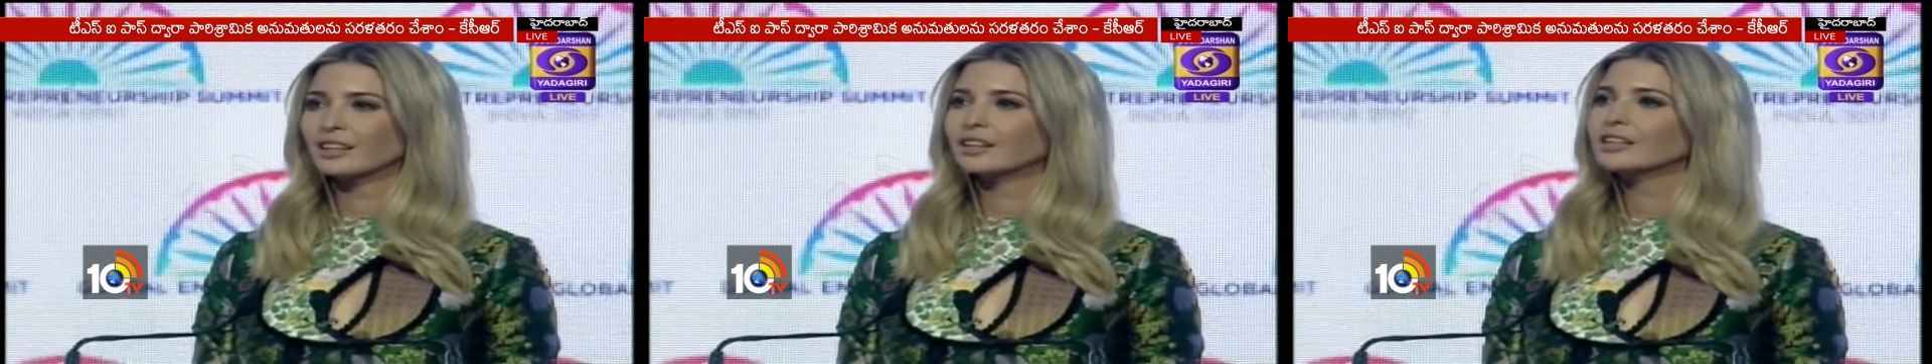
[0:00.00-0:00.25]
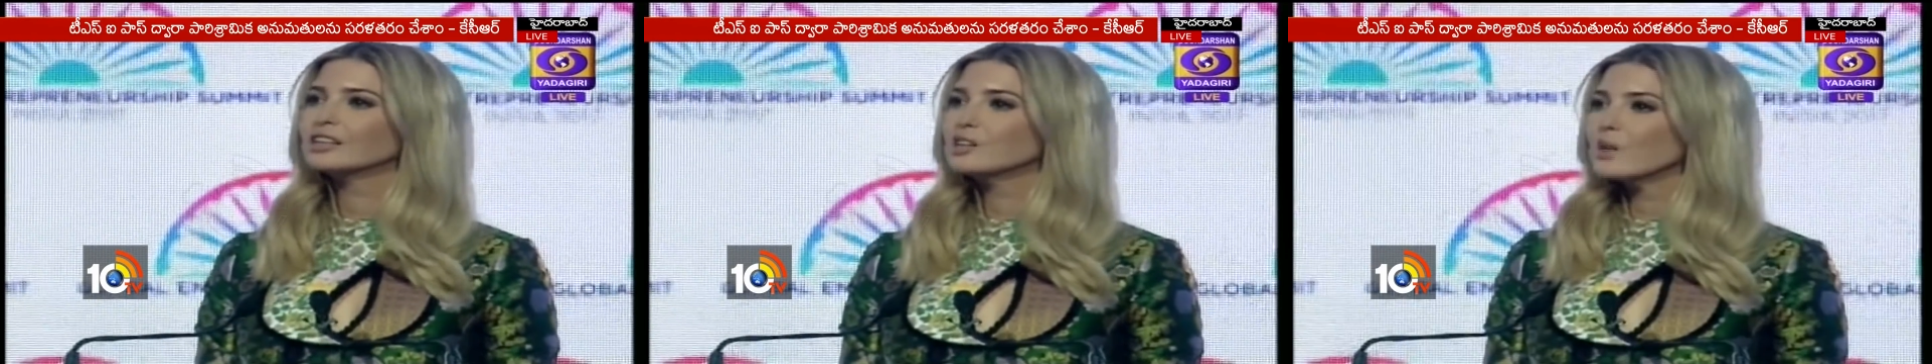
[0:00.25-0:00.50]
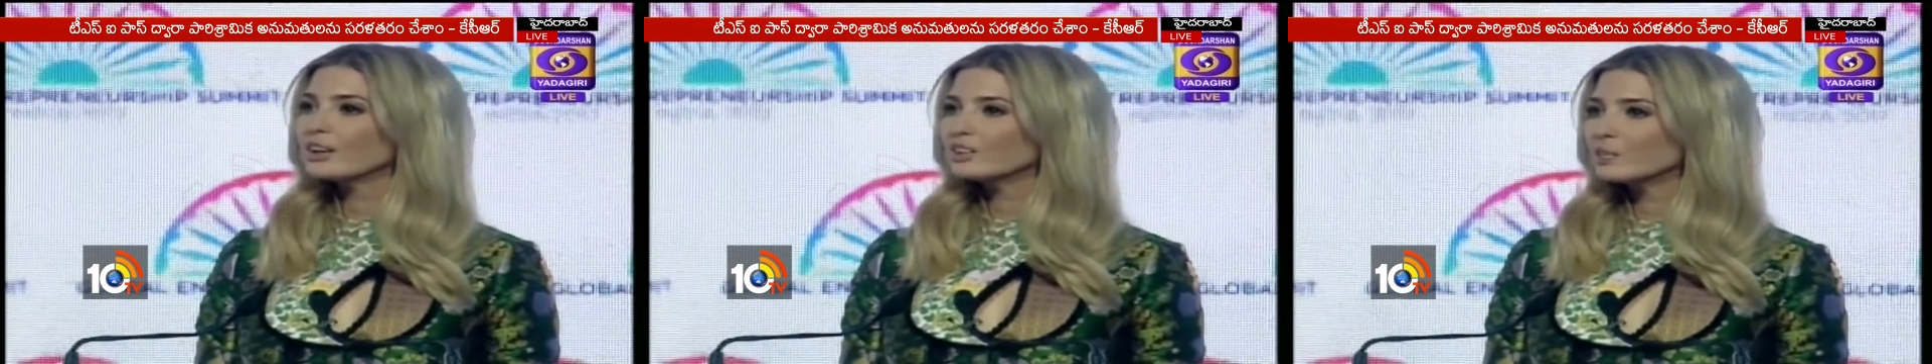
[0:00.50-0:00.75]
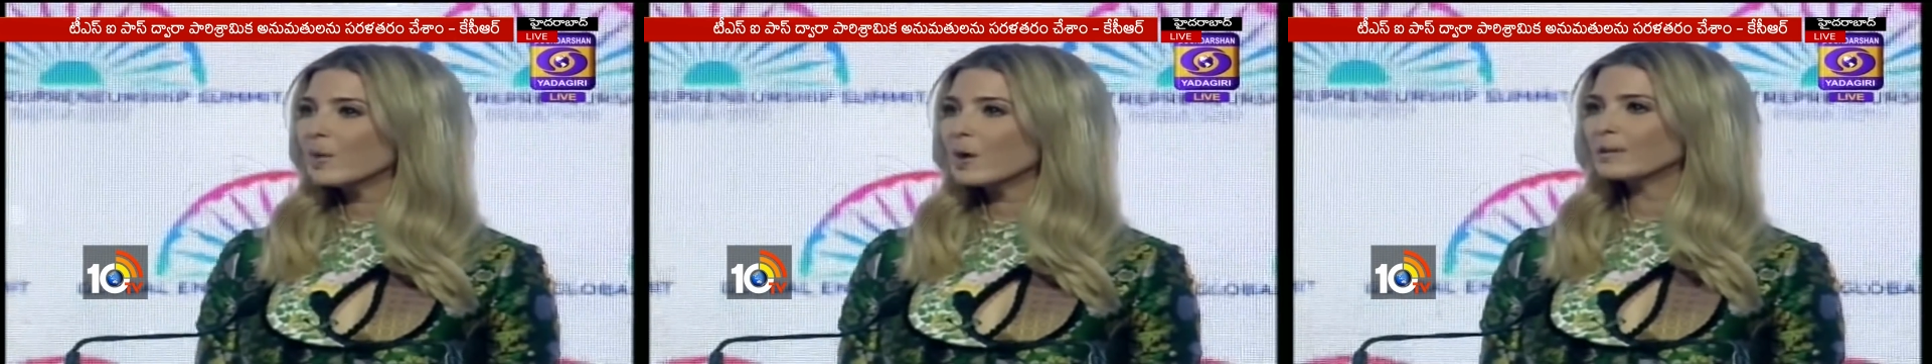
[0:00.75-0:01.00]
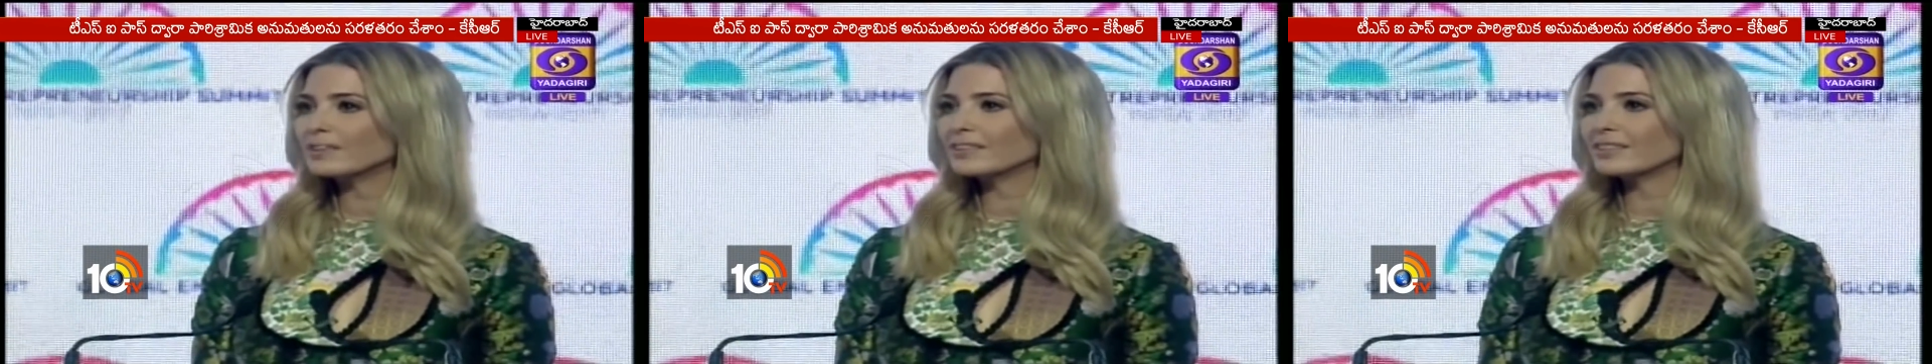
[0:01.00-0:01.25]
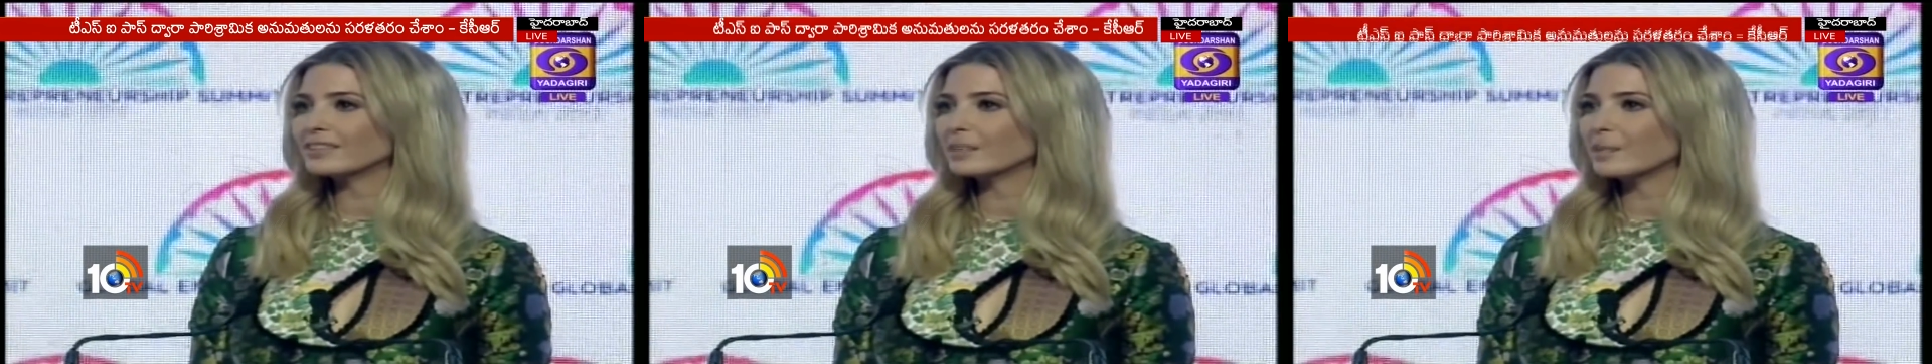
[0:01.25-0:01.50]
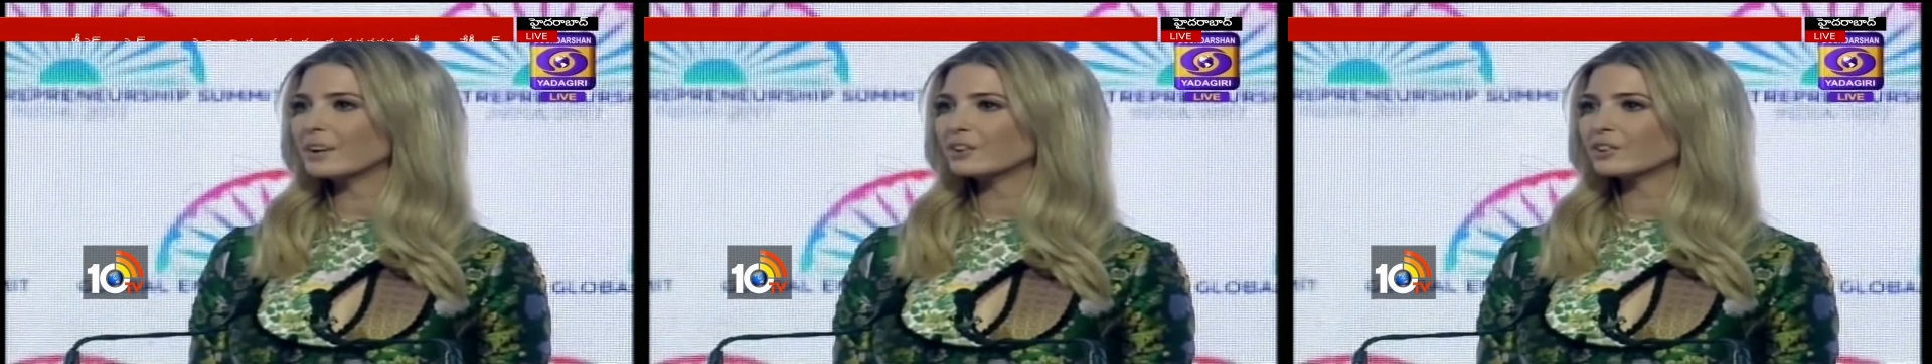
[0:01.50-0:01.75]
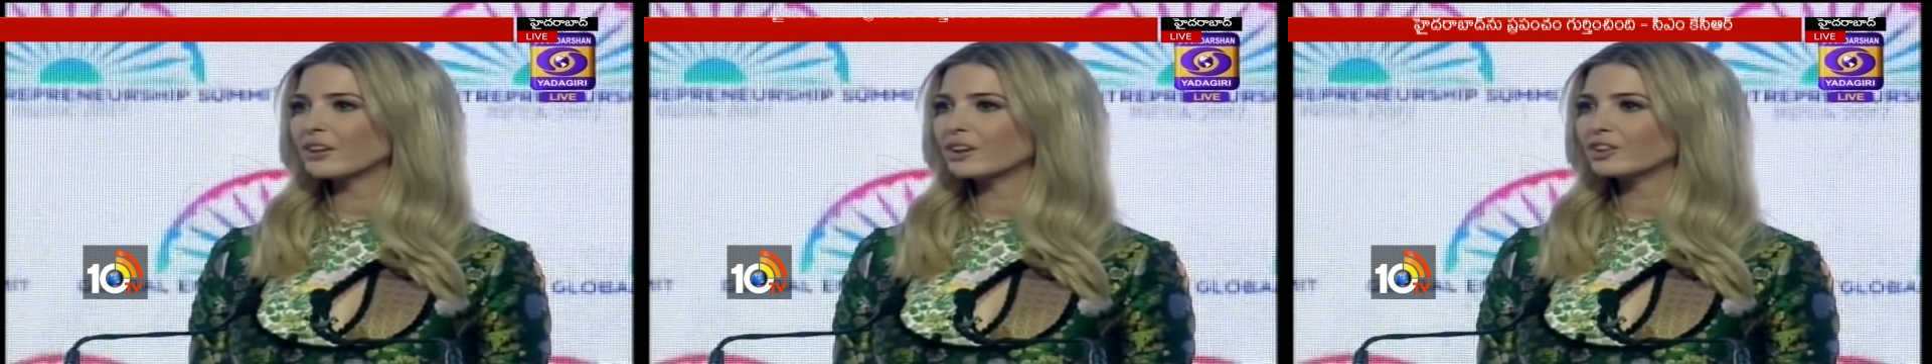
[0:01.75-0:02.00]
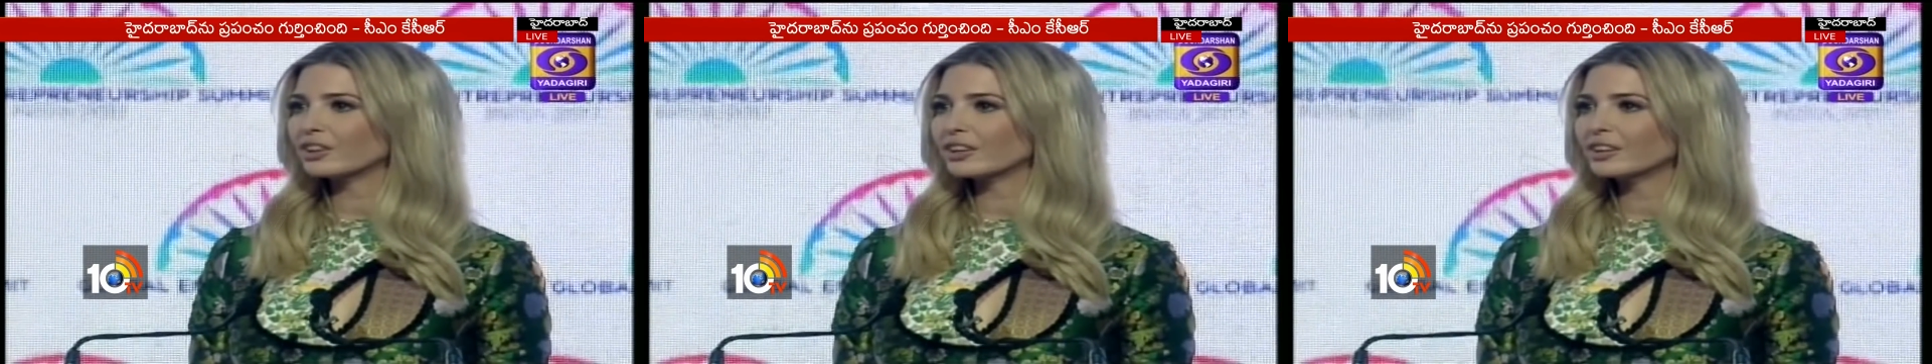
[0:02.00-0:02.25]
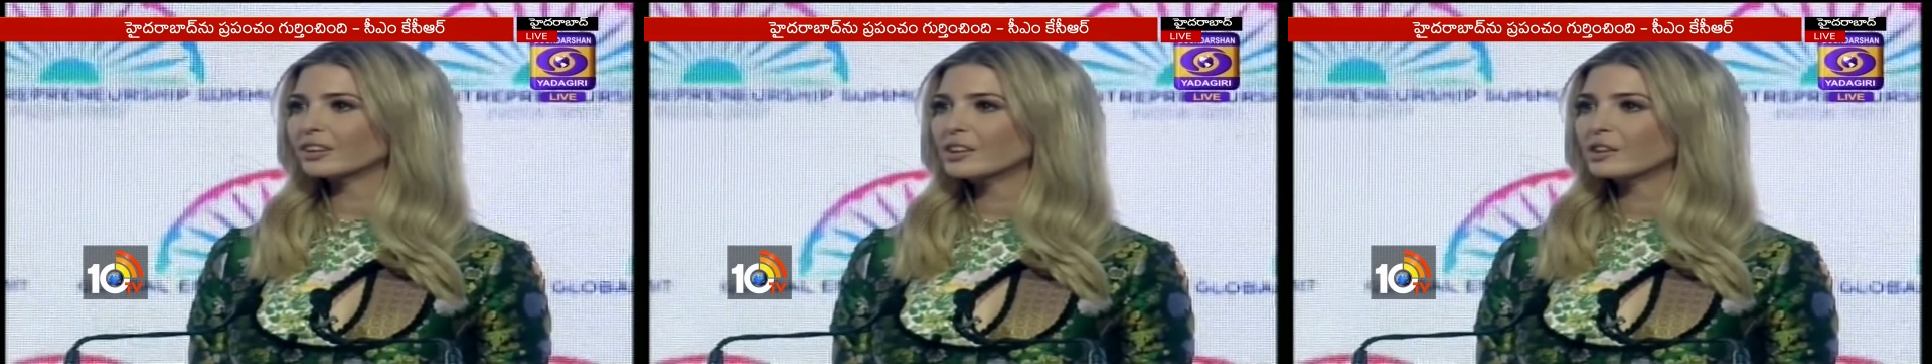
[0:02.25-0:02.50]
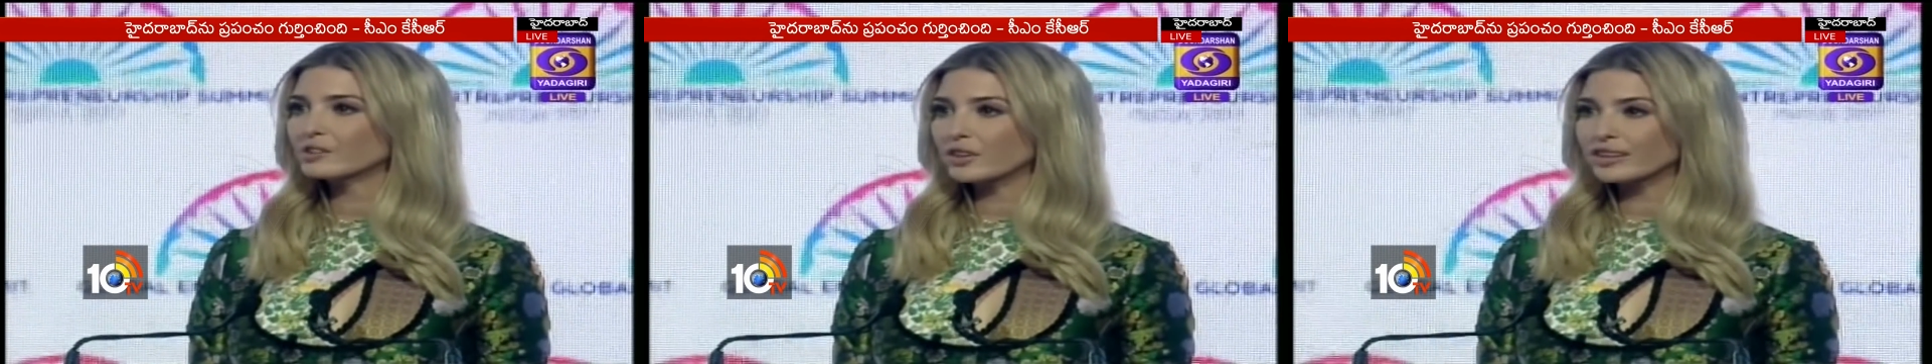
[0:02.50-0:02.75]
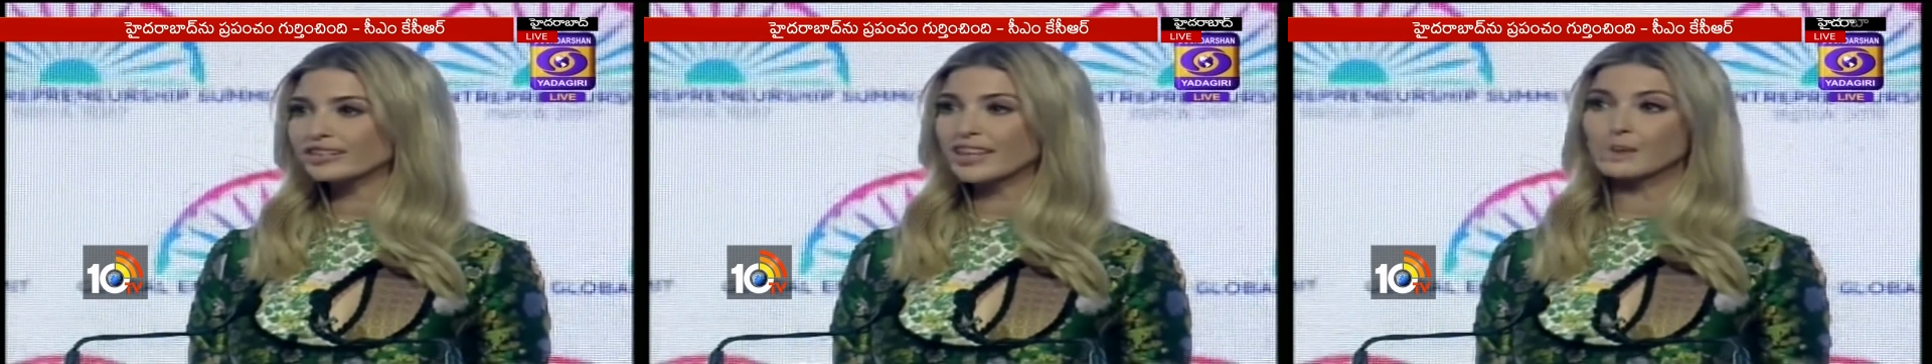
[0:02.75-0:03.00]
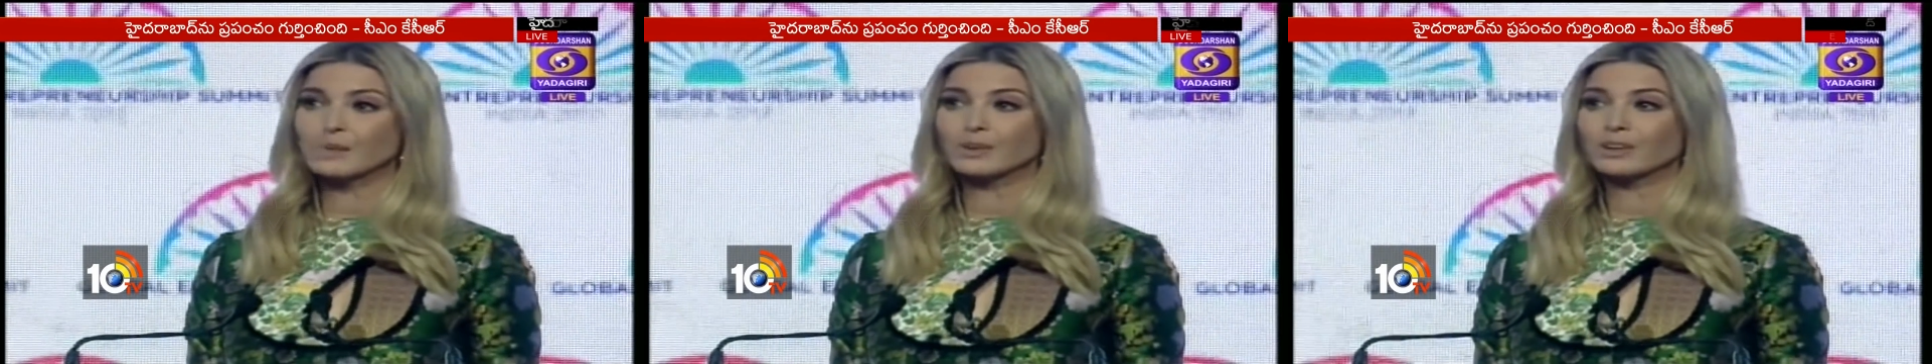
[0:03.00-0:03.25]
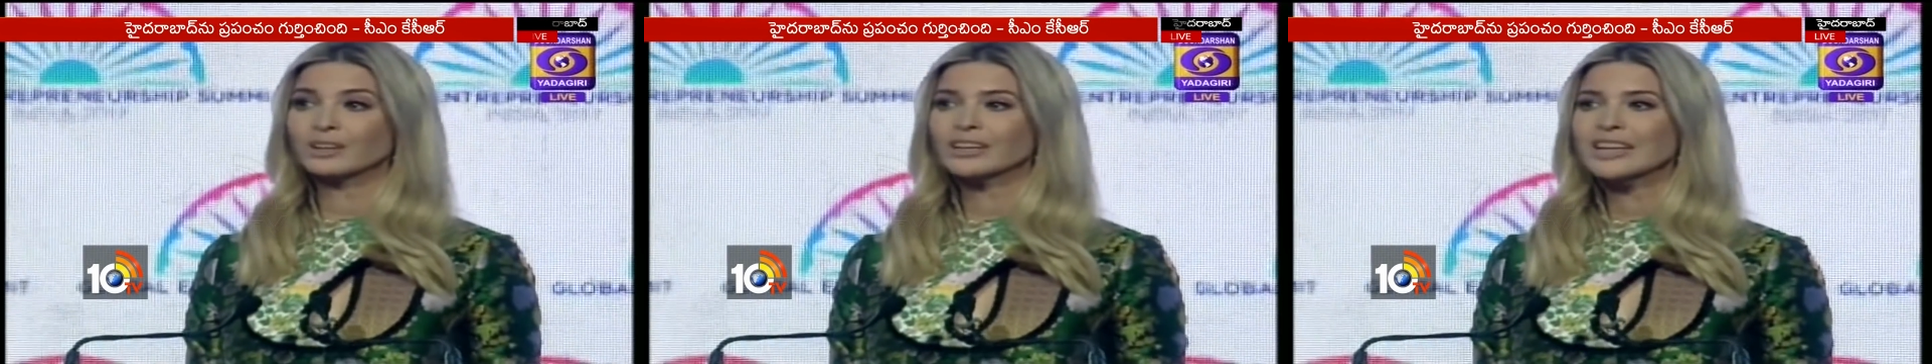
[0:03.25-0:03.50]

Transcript: The U.S. Small Business Administration, for example,